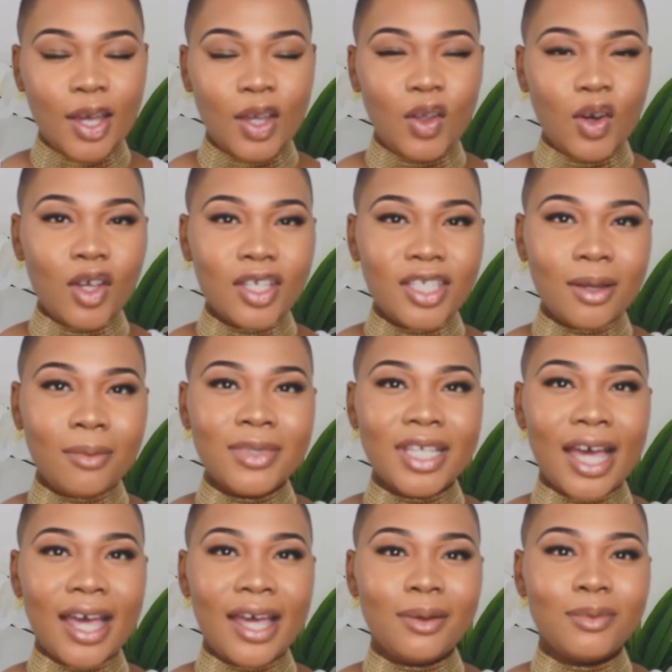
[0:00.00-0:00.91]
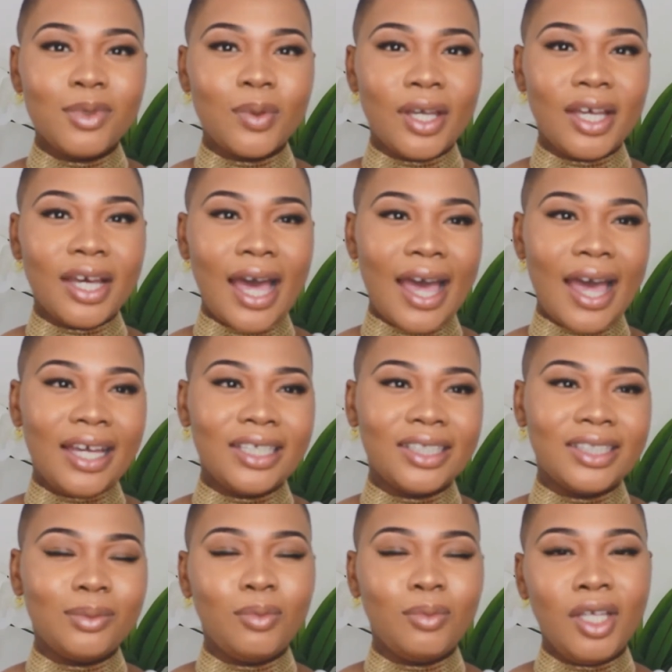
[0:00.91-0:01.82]
you know, sometimes when
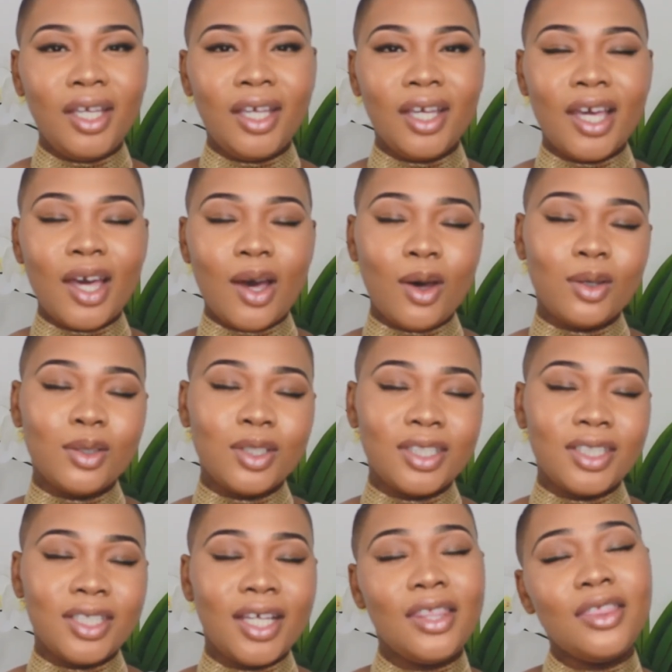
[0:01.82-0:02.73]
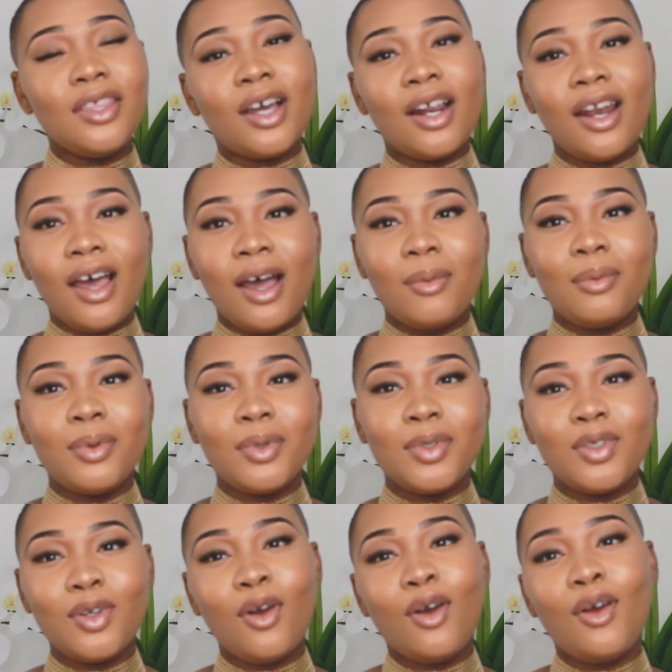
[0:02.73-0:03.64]
guys meet girls in the club,
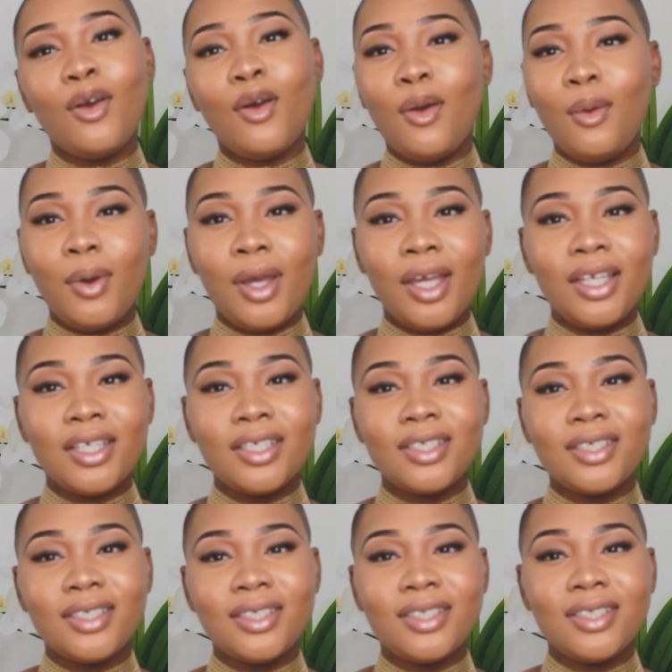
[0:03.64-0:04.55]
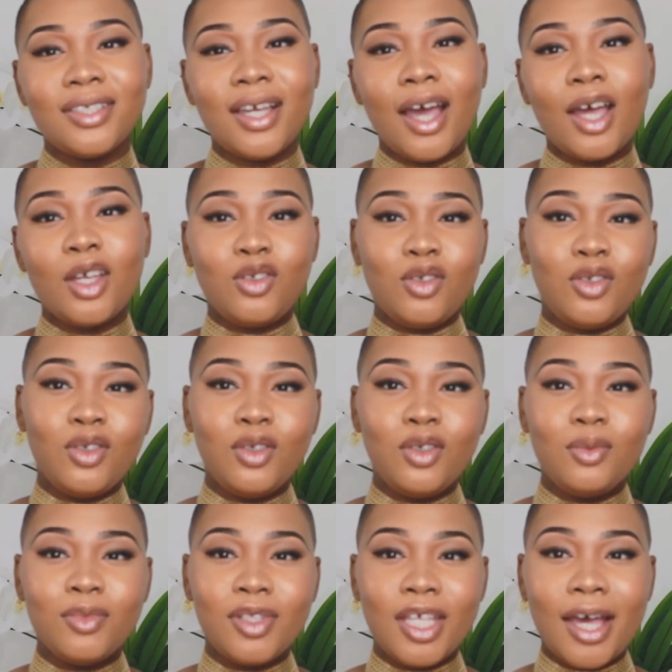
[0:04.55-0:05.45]
don't always
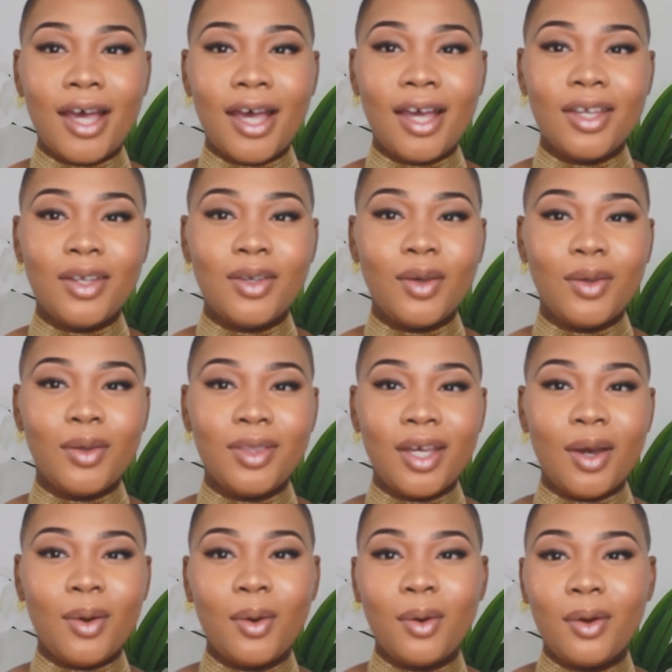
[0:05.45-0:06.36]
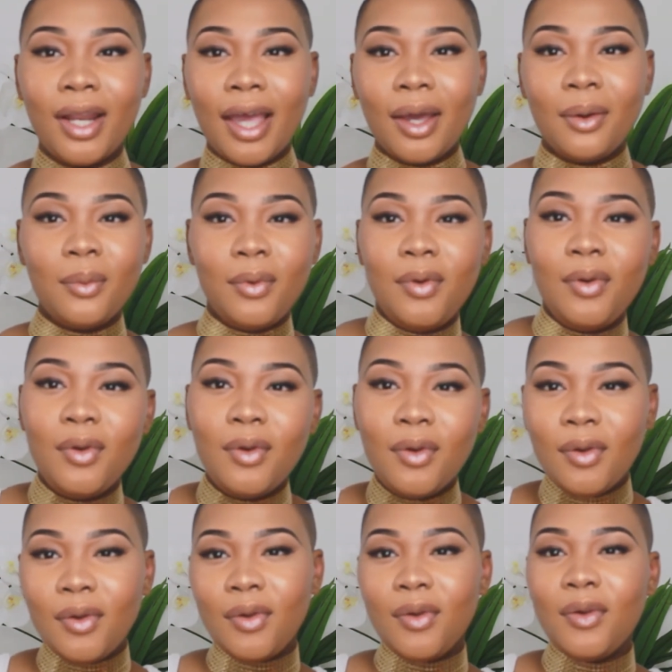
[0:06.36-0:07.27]
assume that, you know, they're all like,
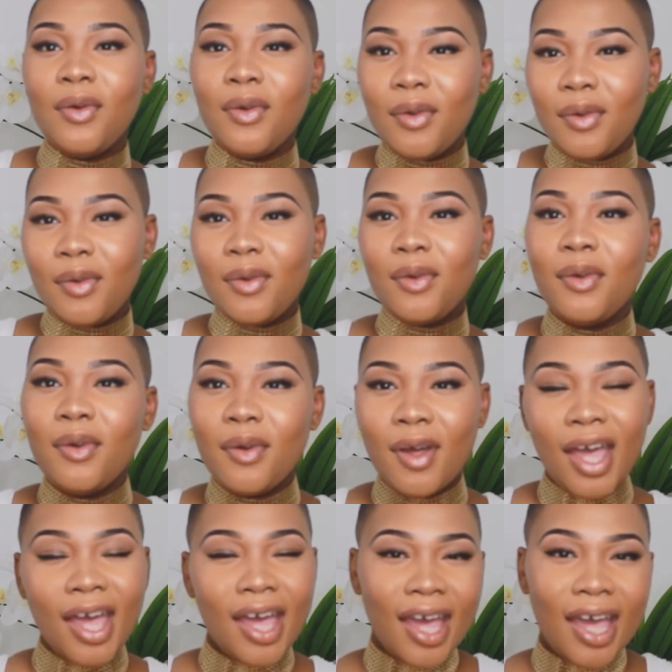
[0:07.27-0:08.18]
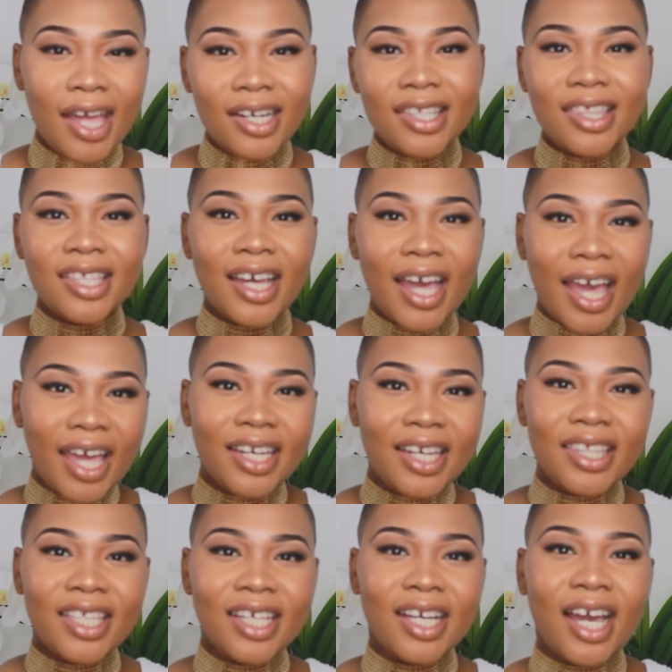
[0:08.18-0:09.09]
ooh, anything or
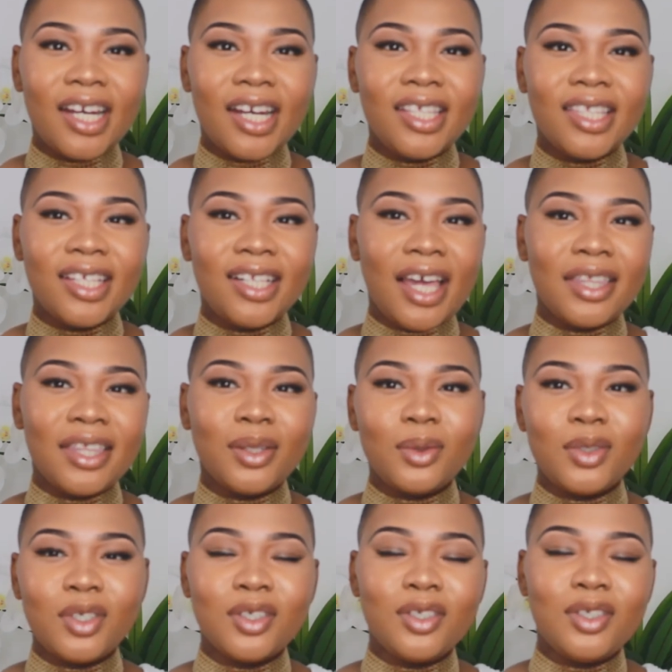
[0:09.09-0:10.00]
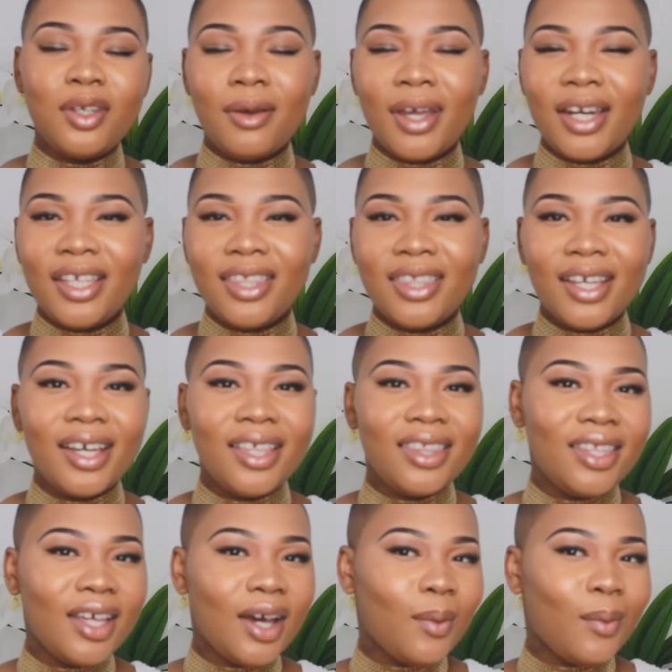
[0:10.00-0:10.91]
anything kind of thing. Like, they'll just do anything
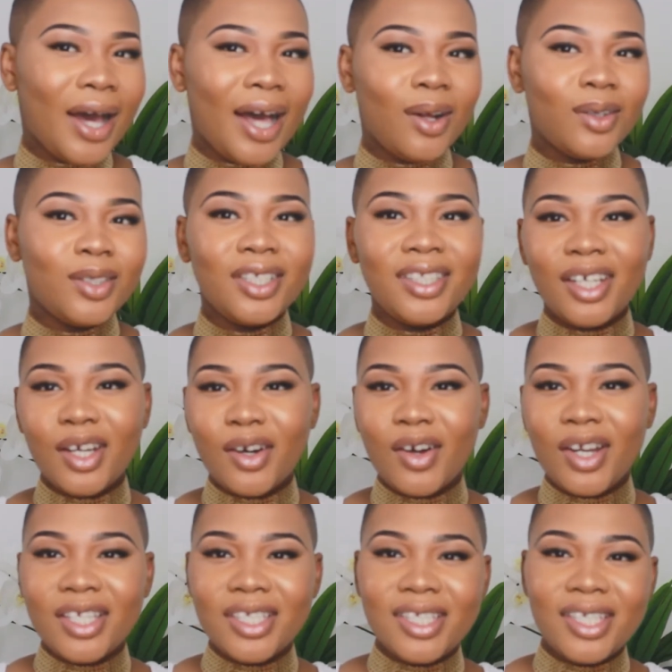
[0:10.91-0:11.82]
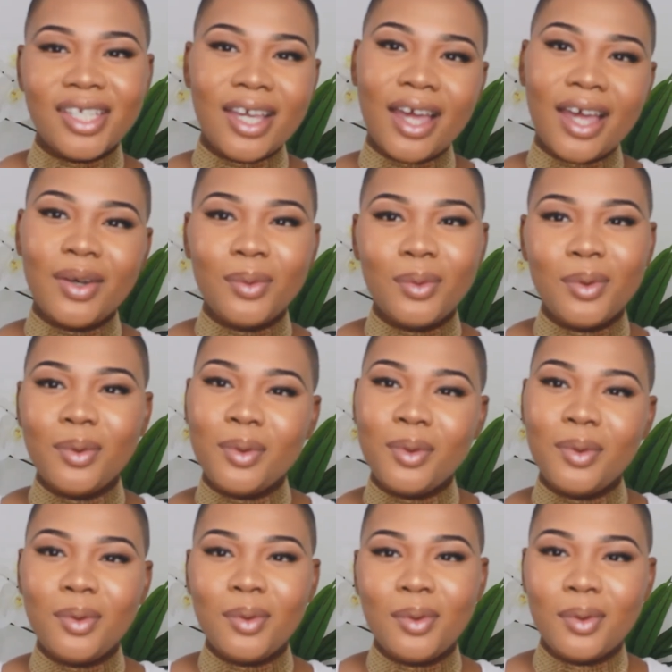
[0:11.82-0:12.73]
and they're wild and they're crazy and
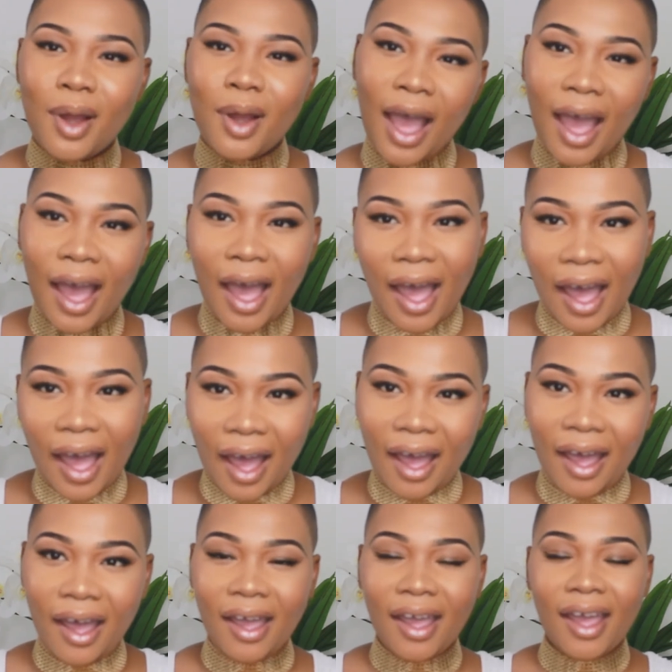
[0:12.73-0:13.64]
ooh, ha, ha, ha.